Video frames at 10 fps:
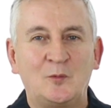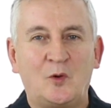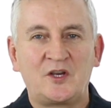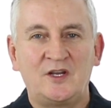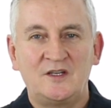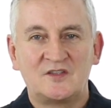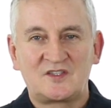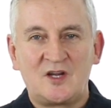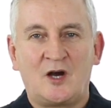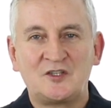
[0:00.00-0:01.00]
what can you
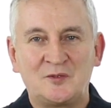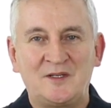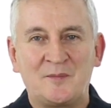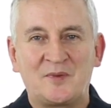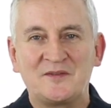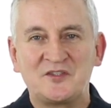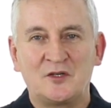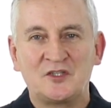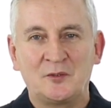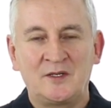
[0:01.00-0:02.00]
start doing that perhaps
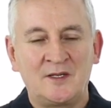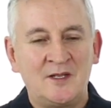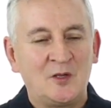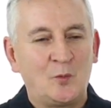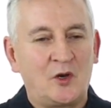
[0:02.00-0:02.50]
you're not doing,